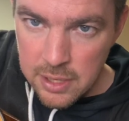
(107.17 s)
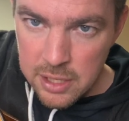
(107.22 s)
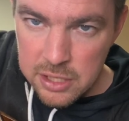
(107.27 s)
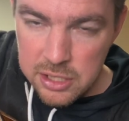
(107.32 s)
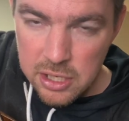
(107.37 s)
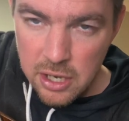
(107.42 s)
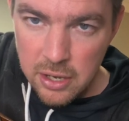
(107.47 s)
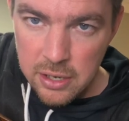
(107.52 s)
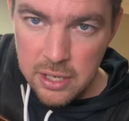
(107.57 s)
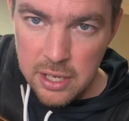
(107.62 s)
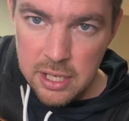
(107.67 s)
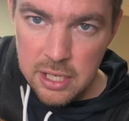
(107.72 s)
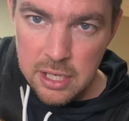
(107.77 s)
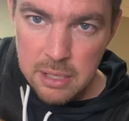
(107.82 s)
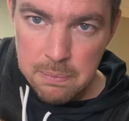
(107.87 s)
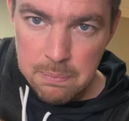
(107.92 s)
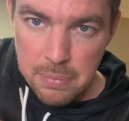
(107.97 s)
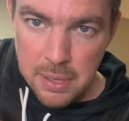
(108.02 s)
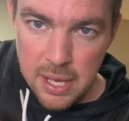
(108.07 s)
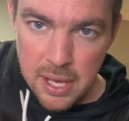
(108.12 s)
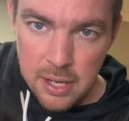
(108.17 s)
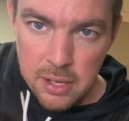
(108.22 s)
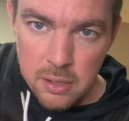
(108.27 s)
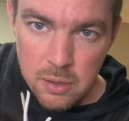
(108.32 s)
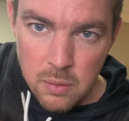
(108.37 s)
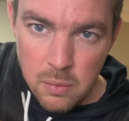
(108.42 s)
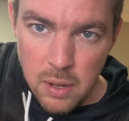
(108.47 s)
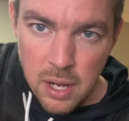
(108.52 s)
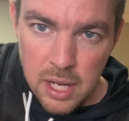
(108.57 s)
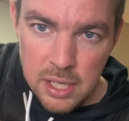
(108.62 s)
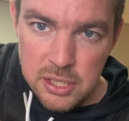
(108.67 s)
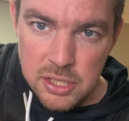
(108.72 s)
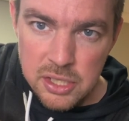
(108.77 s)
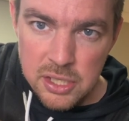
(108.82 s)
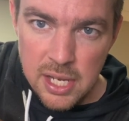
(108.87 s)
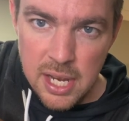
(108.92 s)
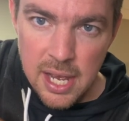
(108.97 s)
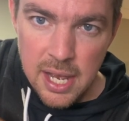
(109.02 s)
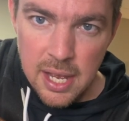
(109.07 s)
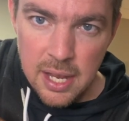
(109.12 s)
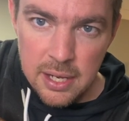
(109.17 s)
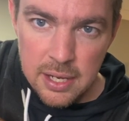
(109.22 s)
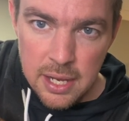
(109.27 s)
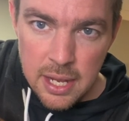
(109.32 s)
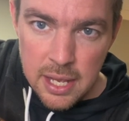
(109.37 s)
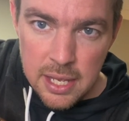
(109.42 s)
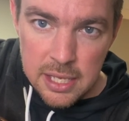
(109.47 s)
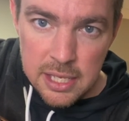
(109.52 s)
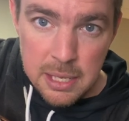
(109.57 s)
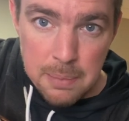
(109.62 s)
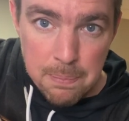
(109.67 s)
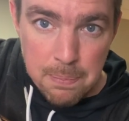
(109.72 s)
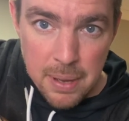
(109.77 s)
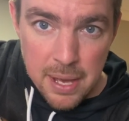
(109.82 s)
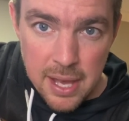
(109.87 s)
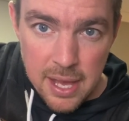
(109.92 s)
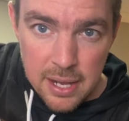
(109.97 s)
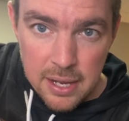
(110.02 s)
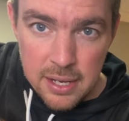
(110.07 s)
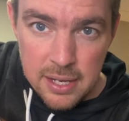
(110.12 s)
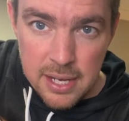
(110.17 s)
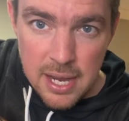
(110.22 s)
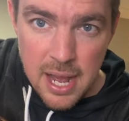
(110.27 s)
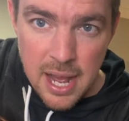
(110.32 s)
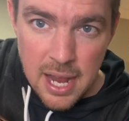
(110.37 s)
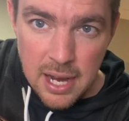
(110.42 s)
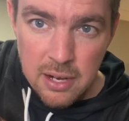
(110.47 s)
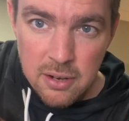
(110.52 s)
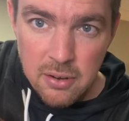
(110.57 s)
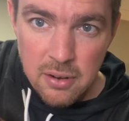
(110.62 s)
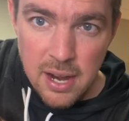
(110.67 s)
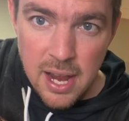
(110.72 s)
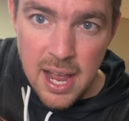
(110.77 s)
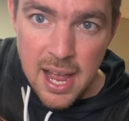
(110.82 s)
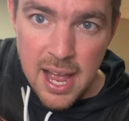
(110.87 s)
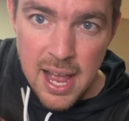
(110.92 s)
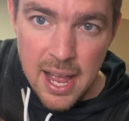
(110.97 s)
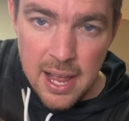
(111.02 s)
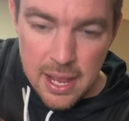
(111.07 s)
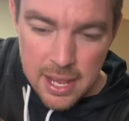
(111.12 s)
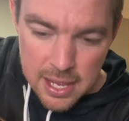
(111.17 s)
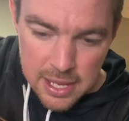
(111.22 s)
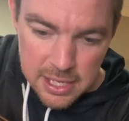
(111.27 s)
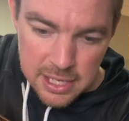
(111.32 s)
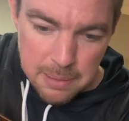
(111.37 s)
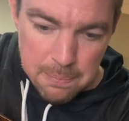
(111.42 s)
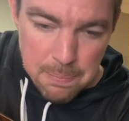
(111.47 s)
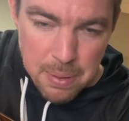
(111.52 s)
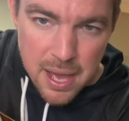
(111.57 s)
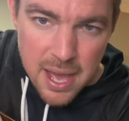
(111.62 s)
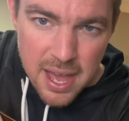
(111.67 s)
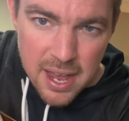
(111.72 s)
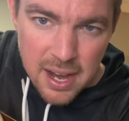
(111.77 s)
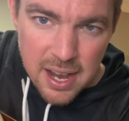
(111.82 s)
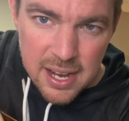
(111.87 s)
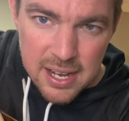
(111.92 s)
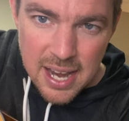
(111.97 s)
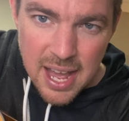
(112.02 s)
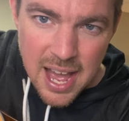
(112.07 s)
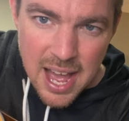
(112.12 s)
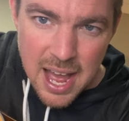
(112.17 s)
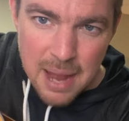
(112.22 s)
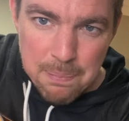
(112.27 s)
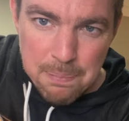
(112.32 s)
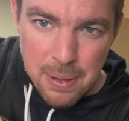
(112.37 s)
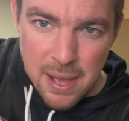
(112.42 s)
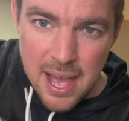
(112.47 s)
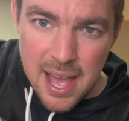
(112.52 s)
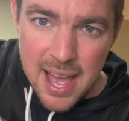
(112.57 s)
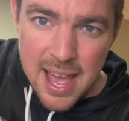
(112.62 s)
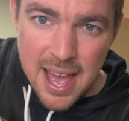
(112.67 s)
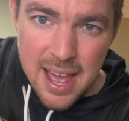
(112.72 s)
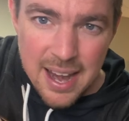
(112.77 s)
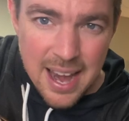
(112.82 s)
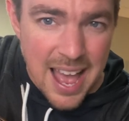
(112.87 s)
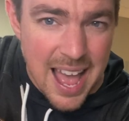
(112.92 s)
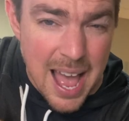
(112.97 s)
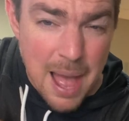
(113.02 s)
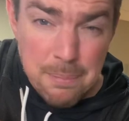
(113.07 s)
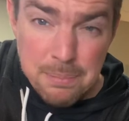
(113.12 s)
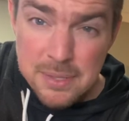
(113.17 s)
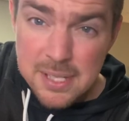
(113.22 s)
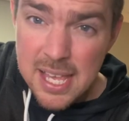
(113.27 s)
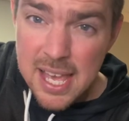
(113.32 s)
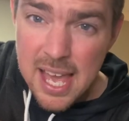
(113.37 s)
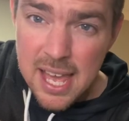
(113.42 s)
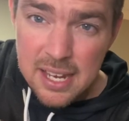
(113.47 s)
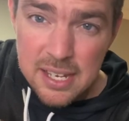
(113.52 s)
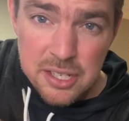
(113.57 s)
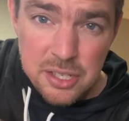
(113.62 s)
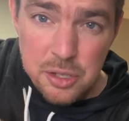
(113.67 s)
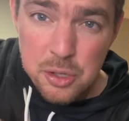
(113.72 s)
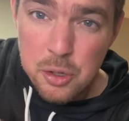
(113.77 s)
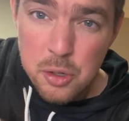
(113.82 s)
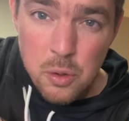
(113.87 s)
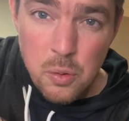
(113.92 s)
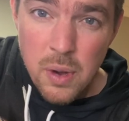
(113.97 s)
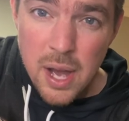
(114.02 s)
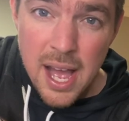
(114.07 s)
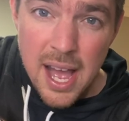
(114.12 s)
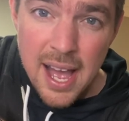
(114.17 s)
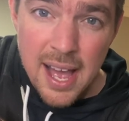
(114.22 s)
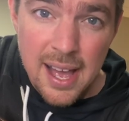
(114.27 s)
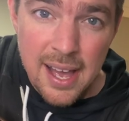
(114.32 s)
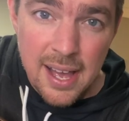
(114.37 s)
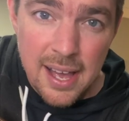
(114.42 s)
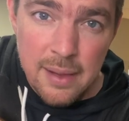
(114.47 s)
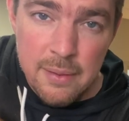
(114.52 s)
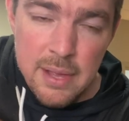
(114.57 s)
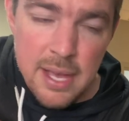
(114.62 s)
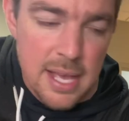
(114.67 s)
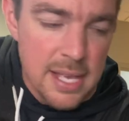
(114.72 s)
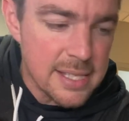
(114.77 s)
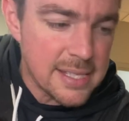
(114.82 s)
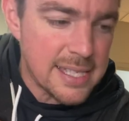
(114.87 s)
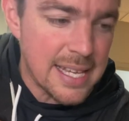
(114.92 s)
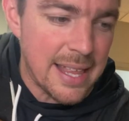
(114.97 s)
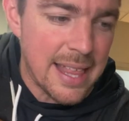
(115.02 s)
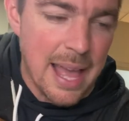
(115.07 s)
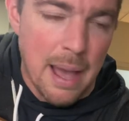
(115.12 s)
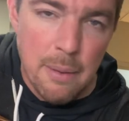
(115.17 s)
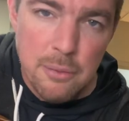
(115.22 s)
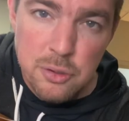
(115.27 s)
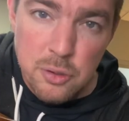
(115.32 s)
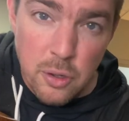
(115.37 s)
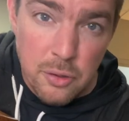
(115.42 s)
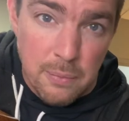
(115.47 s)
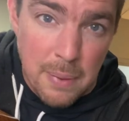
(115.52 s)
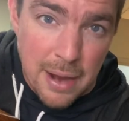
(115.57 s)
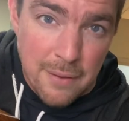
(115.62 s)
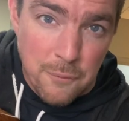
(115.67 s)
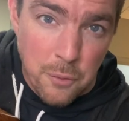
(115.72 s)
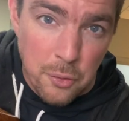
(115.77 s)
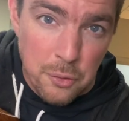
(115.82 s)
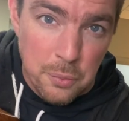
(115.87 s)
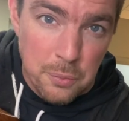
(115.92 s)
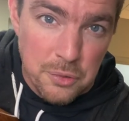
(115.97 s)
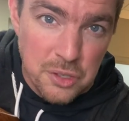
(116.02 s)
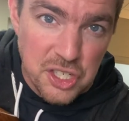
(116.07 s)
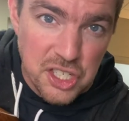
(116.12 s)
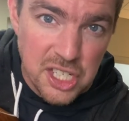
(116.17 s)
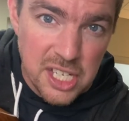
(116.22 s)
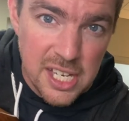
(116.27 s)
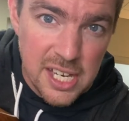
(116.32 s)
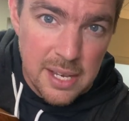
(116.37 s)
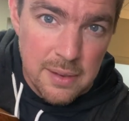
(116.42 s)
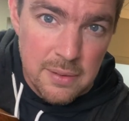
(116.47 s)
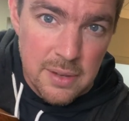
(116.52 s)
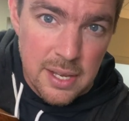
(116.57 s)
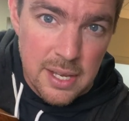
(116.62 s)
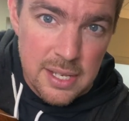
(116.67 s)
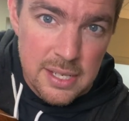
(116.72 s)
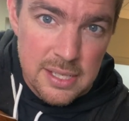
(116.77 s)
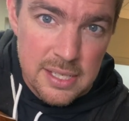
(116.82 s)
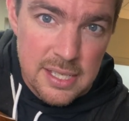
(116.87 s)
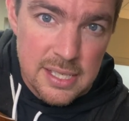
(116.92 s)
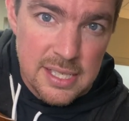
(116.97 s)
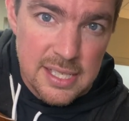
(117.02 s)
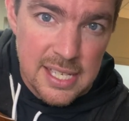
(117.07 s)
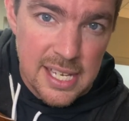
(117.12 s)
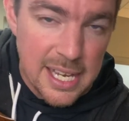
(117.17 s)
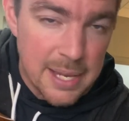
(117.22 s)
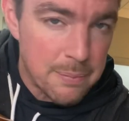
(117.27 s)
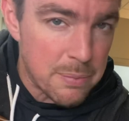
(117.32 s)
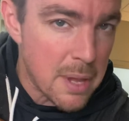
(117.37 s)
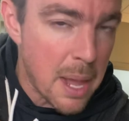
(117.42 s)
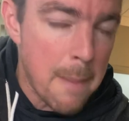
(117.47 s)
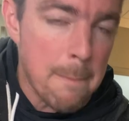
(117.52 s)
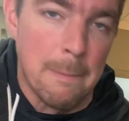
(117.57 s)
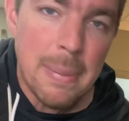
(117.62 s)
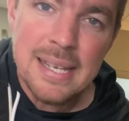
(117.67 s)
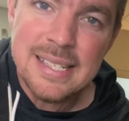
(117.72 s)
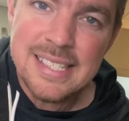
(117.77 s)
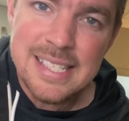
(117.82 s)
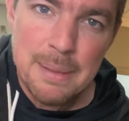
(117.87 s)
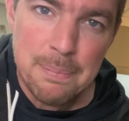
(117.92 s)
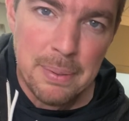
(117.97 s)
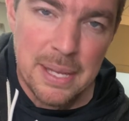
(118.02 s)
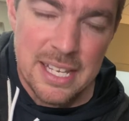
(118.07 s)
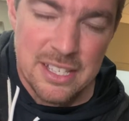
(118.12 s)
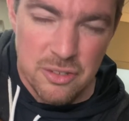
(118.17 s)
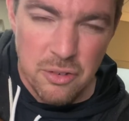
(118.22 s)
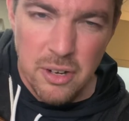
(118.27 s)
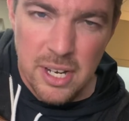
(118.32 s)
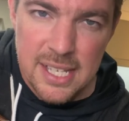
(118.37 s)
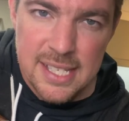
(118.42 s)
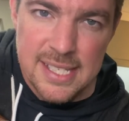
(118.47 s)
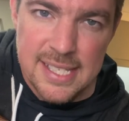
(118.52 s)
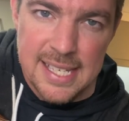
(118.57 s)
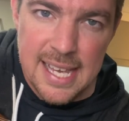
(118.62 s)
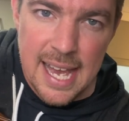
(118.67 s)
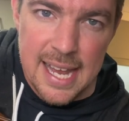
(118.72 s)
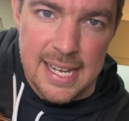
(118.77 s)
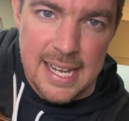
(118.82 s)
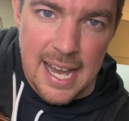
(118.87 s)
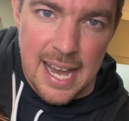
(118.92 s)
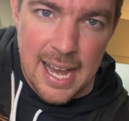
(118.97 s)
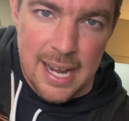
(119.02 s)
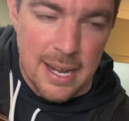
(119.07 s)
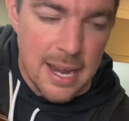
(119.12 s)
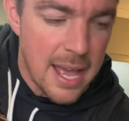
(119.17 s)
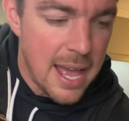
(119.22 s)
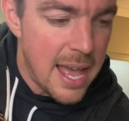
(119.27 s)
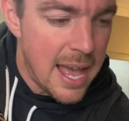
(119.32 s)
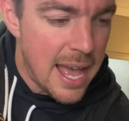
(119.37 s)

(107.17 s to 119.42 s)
So, you better watch out, you better not cry, you better not pout, I'm telling you why. See how that was going back and forth from G to C. By simply, it's really a C add nine.